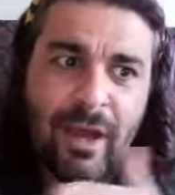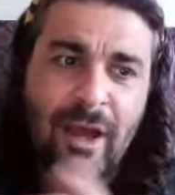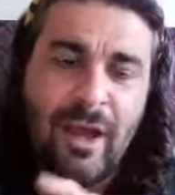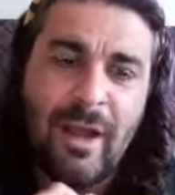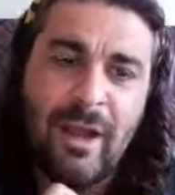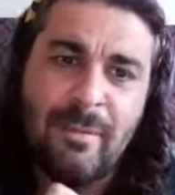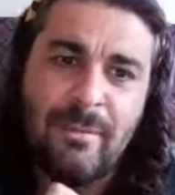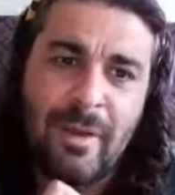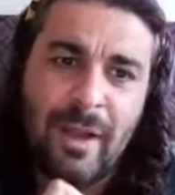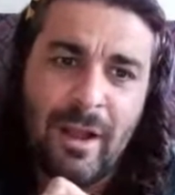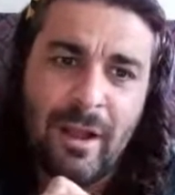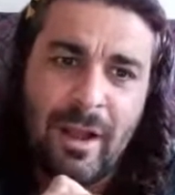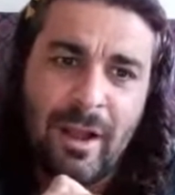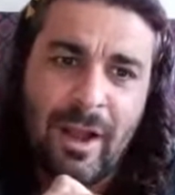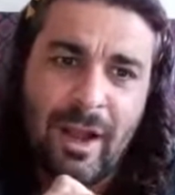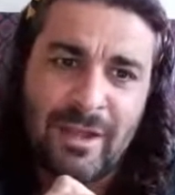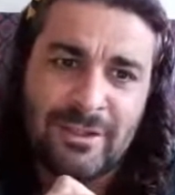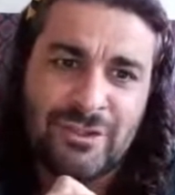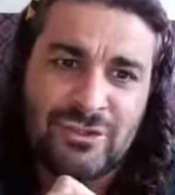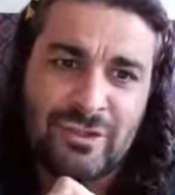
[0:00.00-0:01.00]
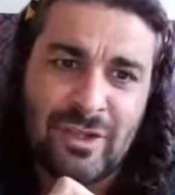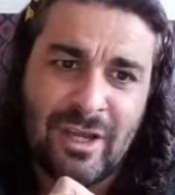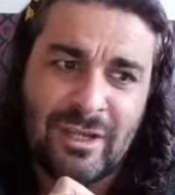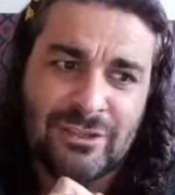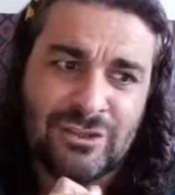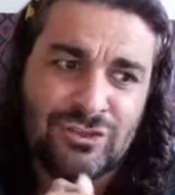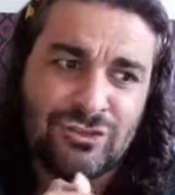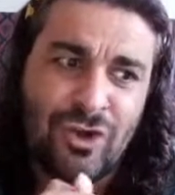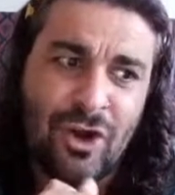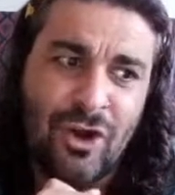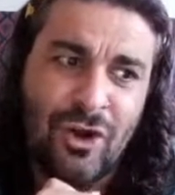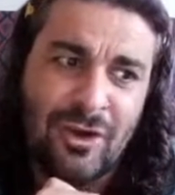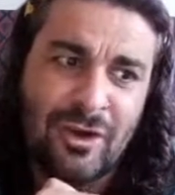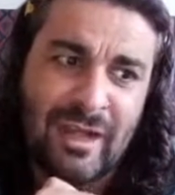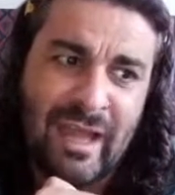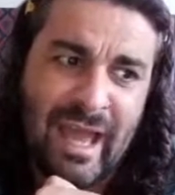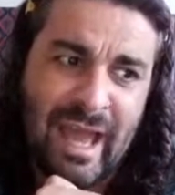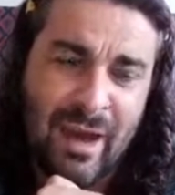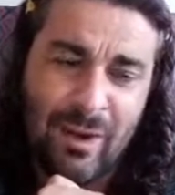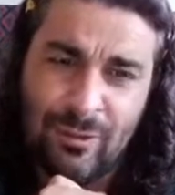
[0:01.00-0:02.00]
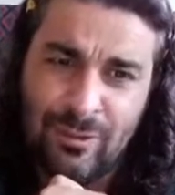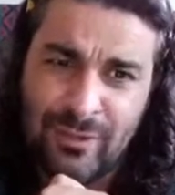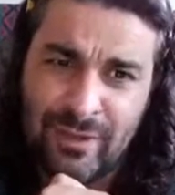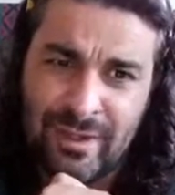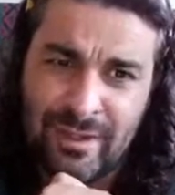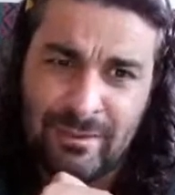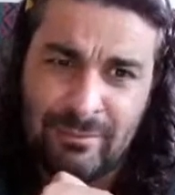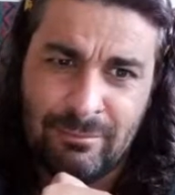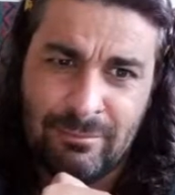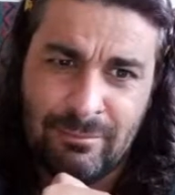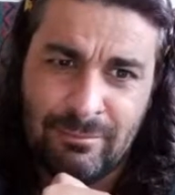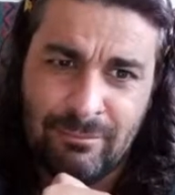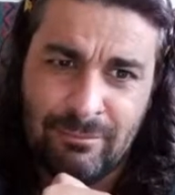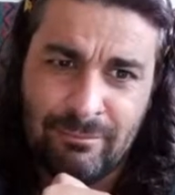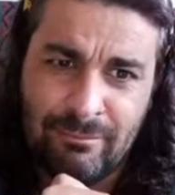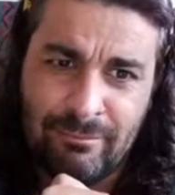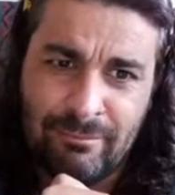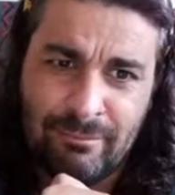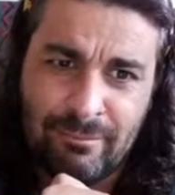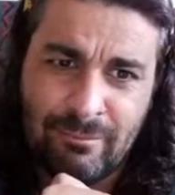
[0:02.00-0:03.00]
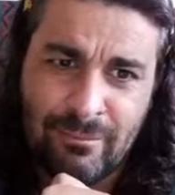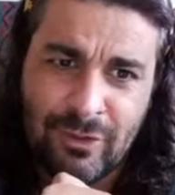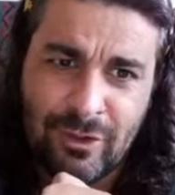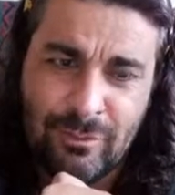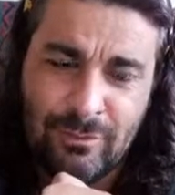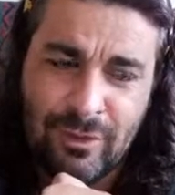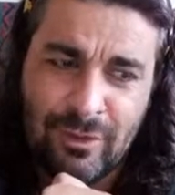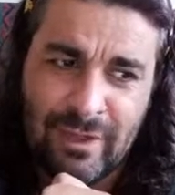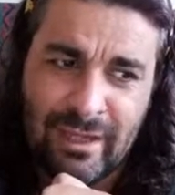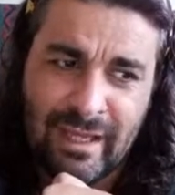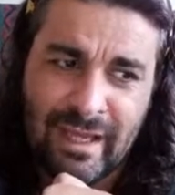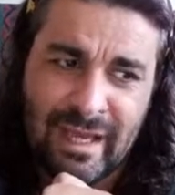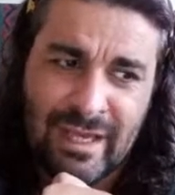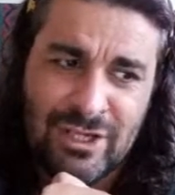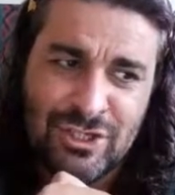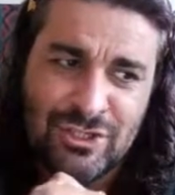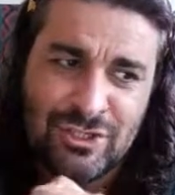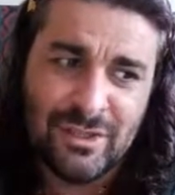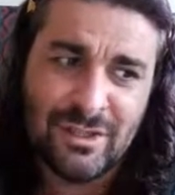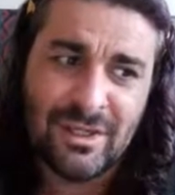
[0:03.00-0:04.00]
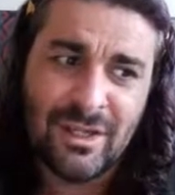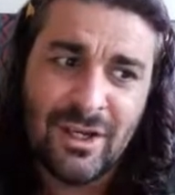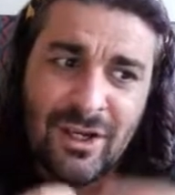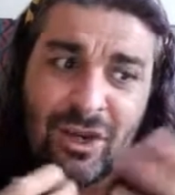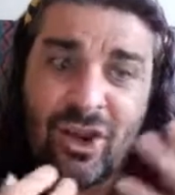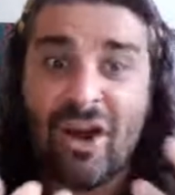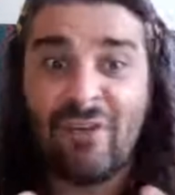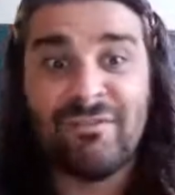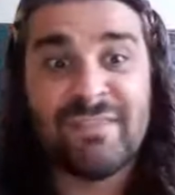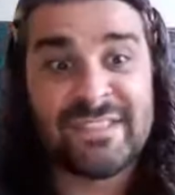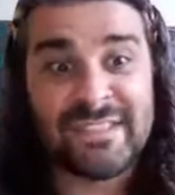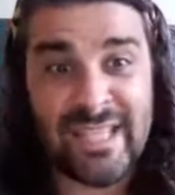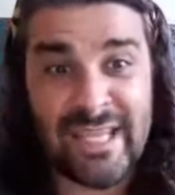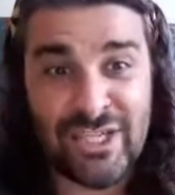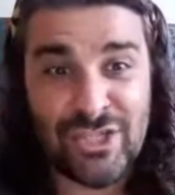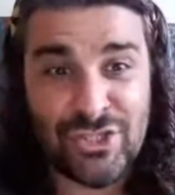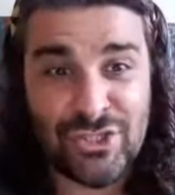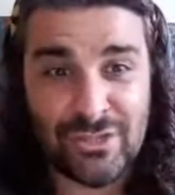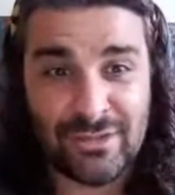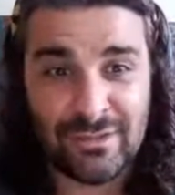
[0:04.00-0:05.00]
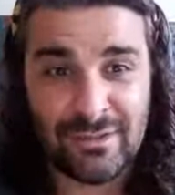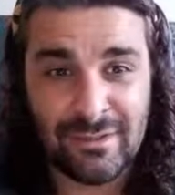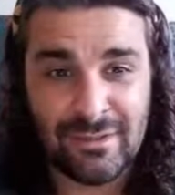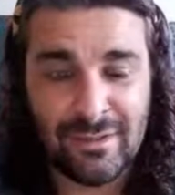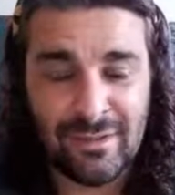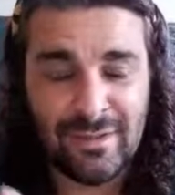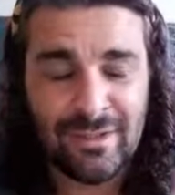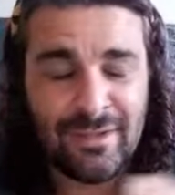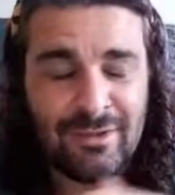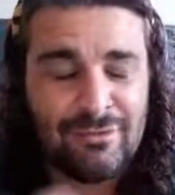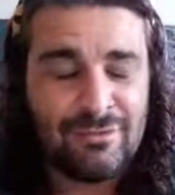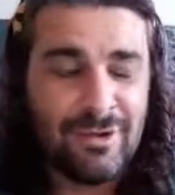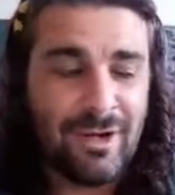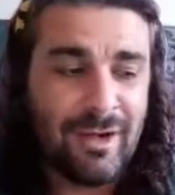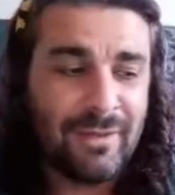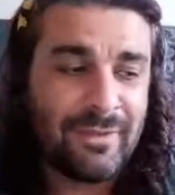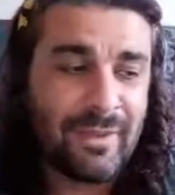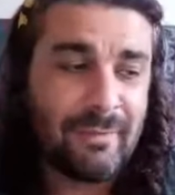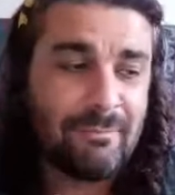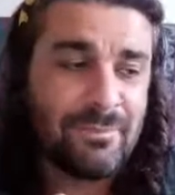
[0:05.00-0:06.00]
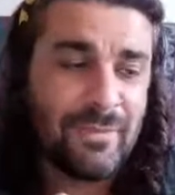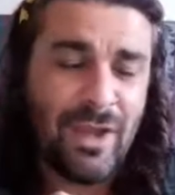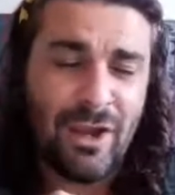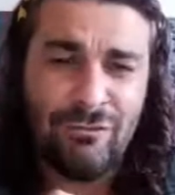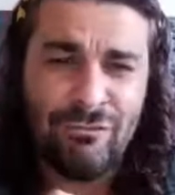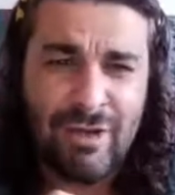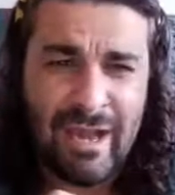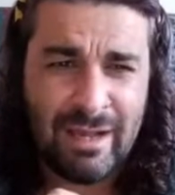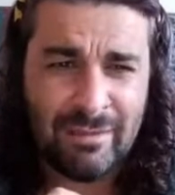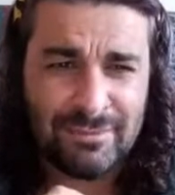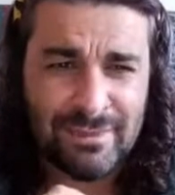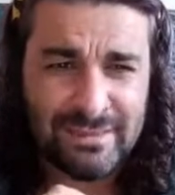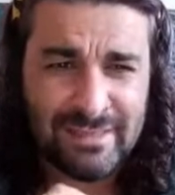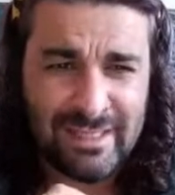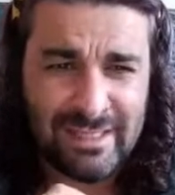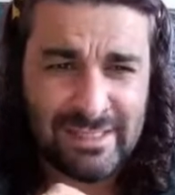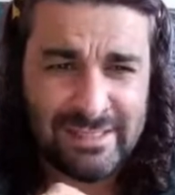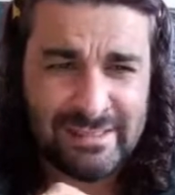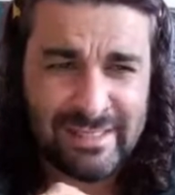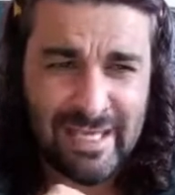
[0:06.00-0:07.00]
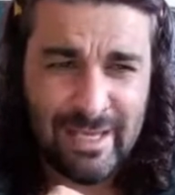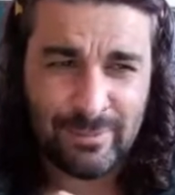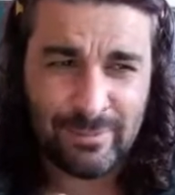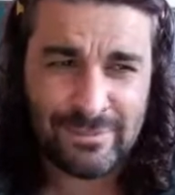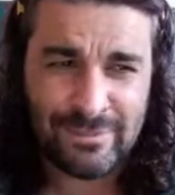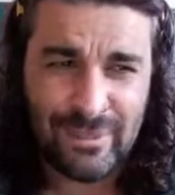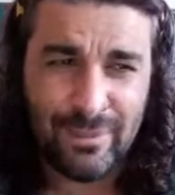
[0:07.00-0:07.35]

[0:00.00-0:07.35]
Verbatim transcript: um, a, a strong, healthy communication, conversation rather around the dinner table.